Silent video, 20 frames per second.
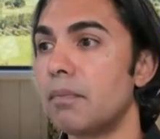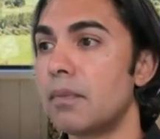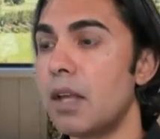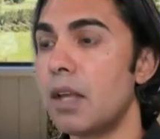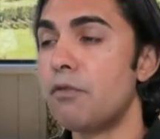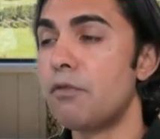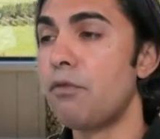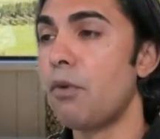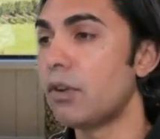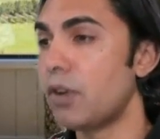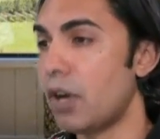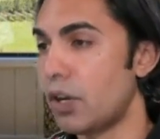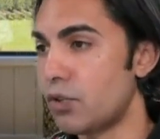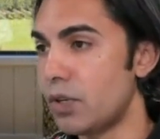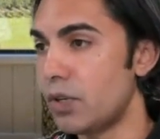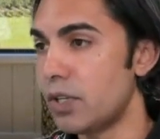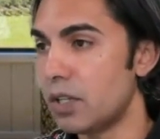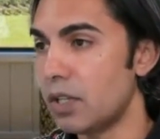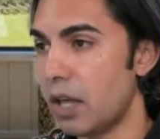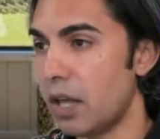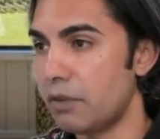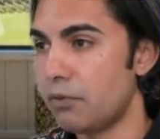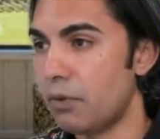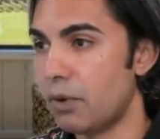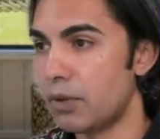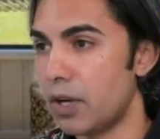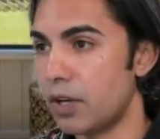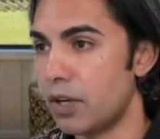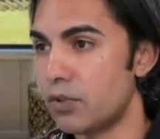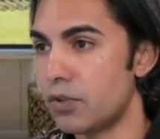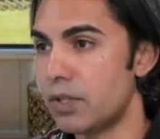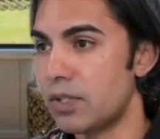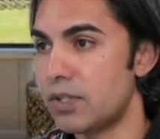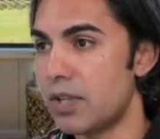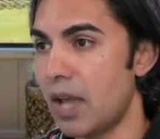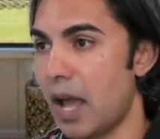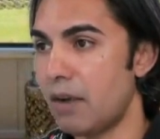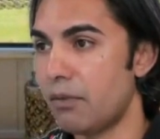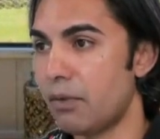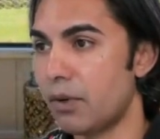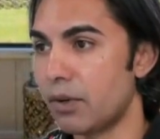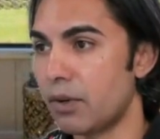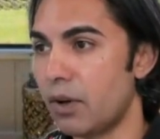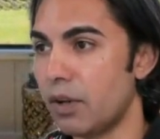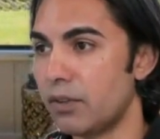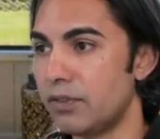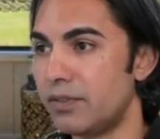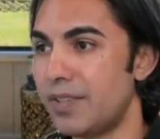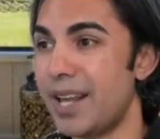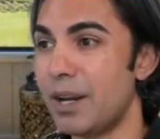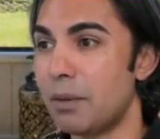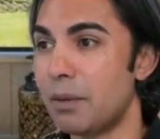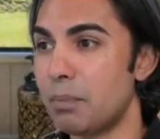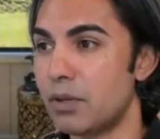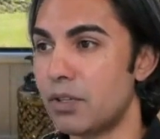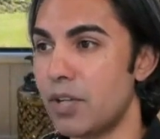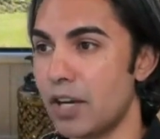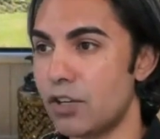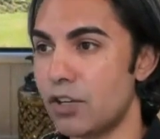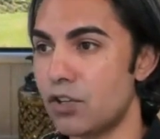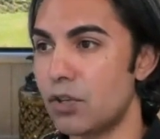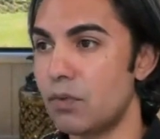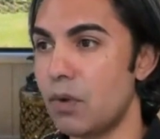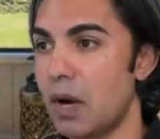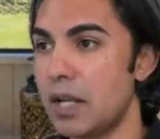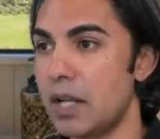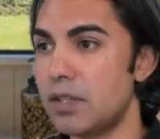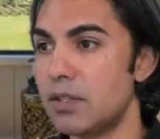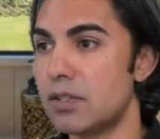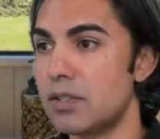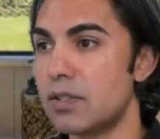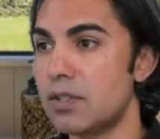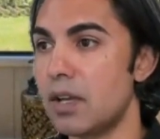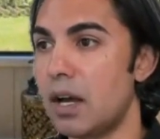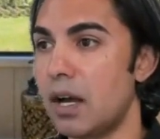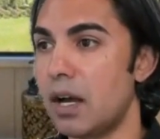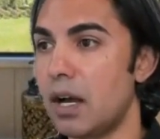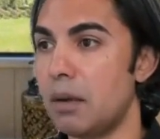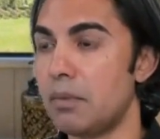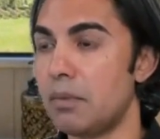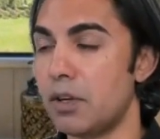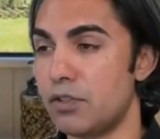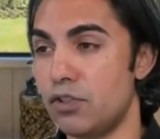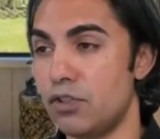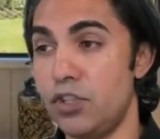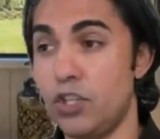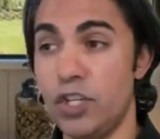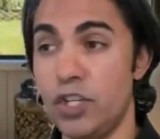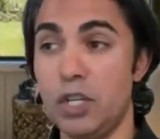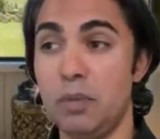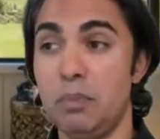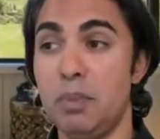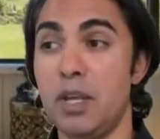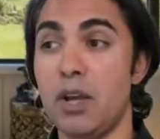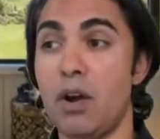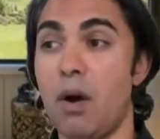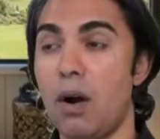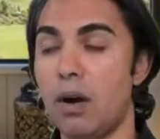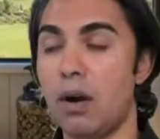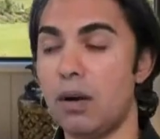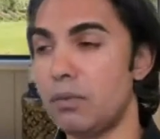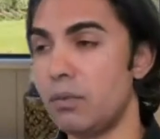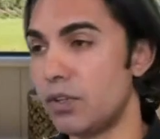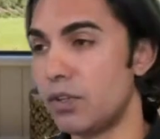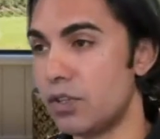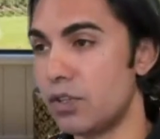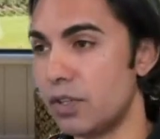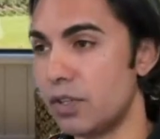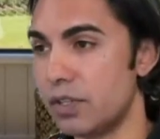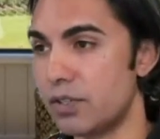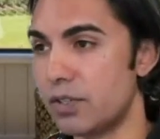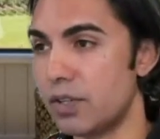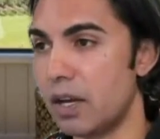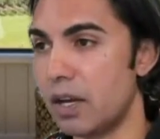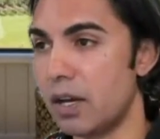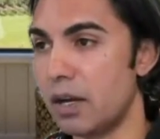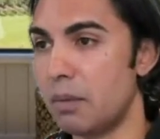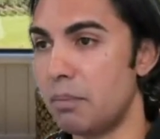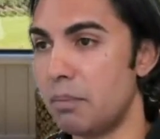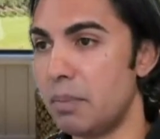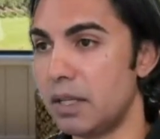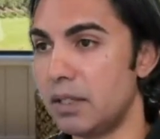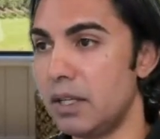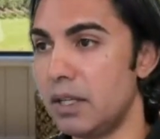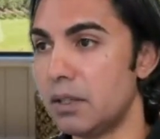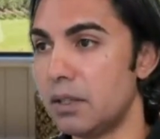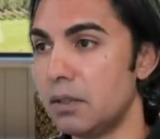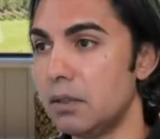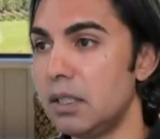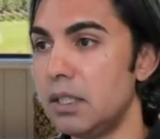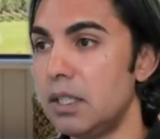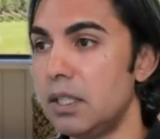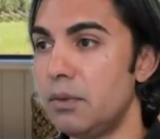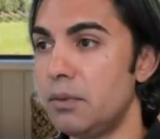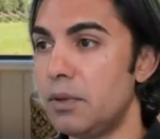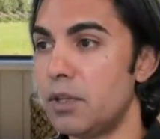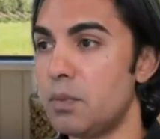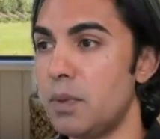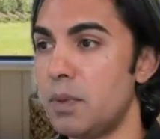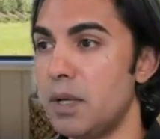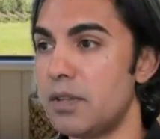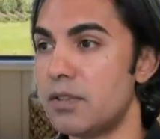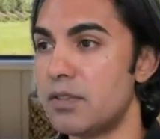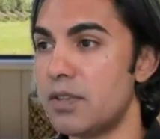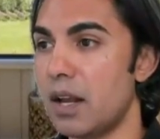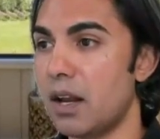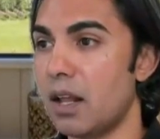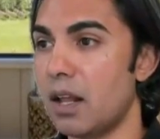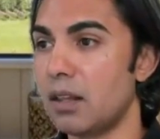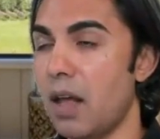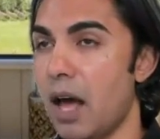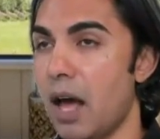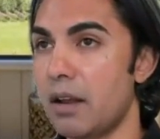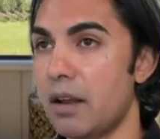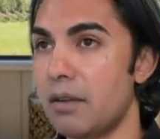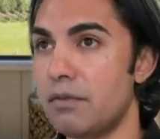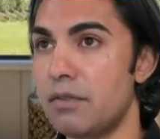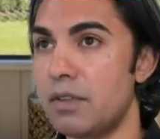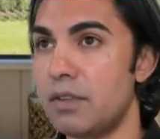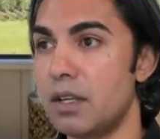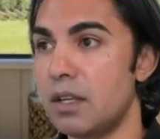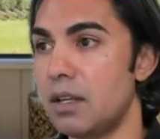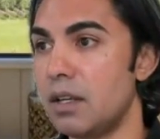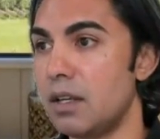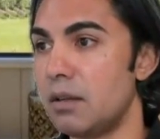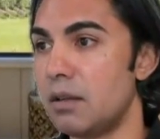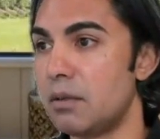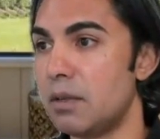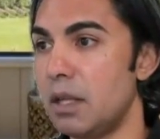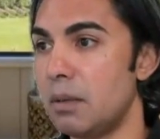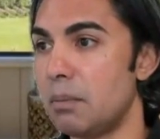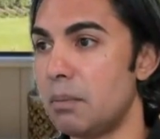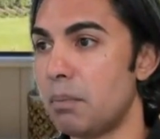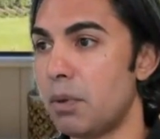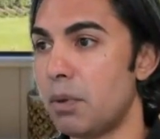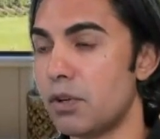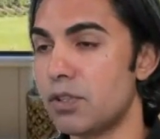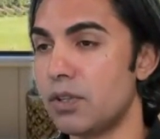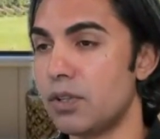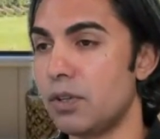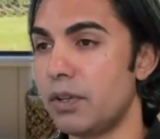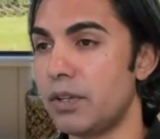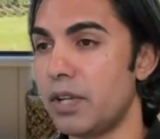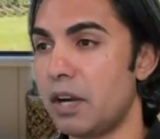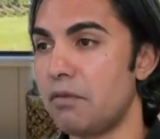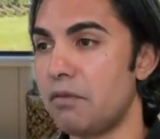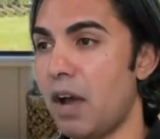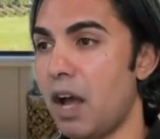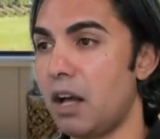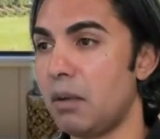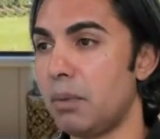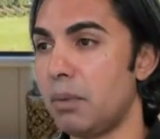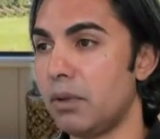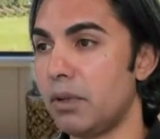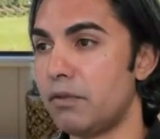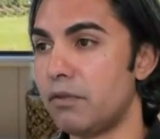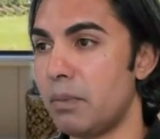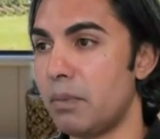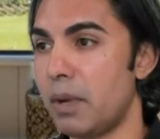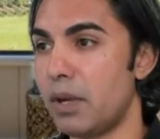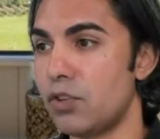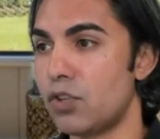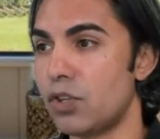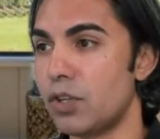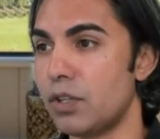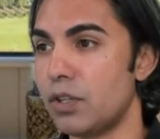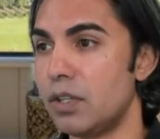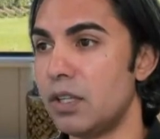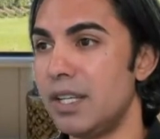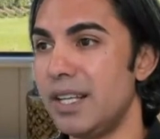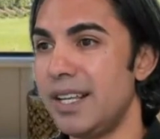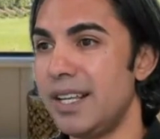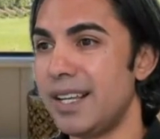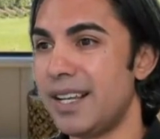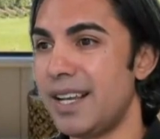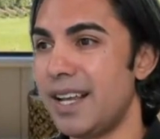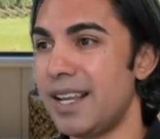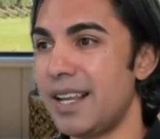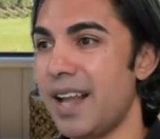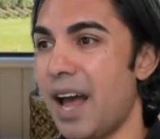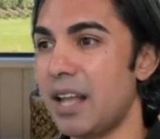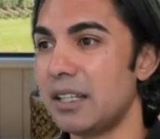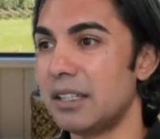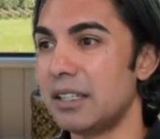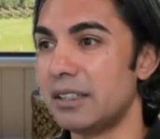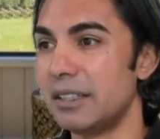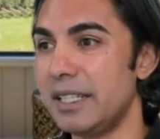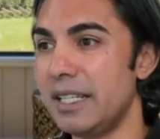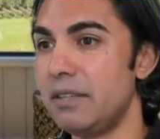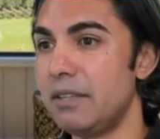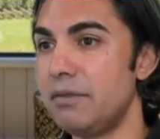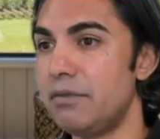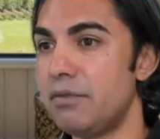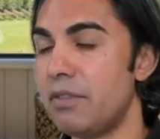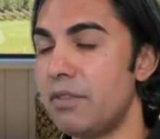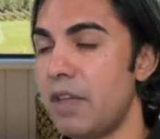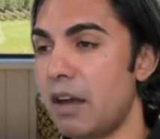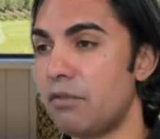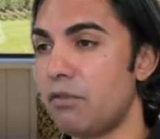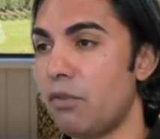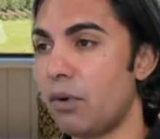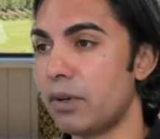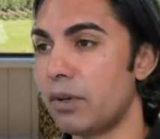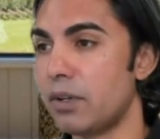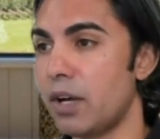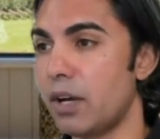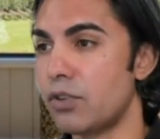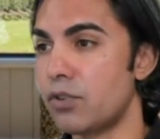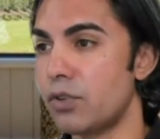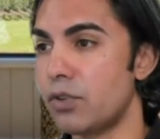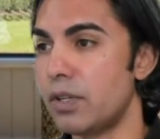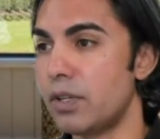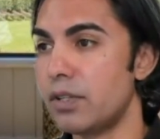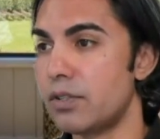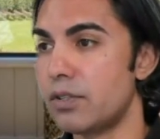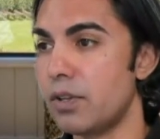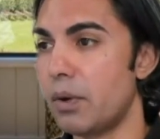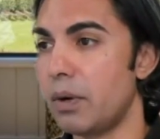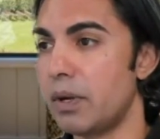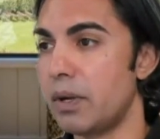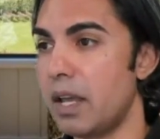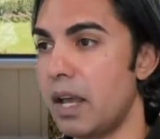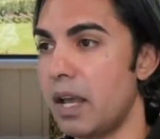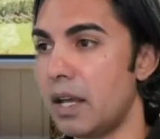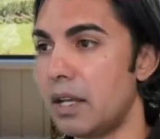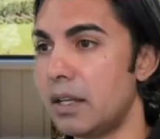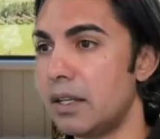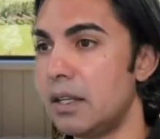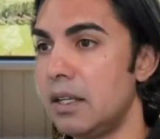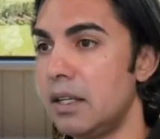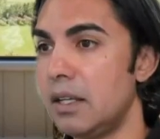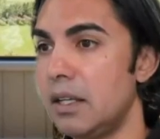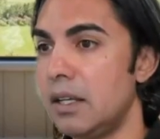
In foreign countries, a lot of foreign countries have what are called data protection rights. There's GDPR, which is a big deal, which means that a lot of the personal identifiable information cannot leave that foreign country. So again,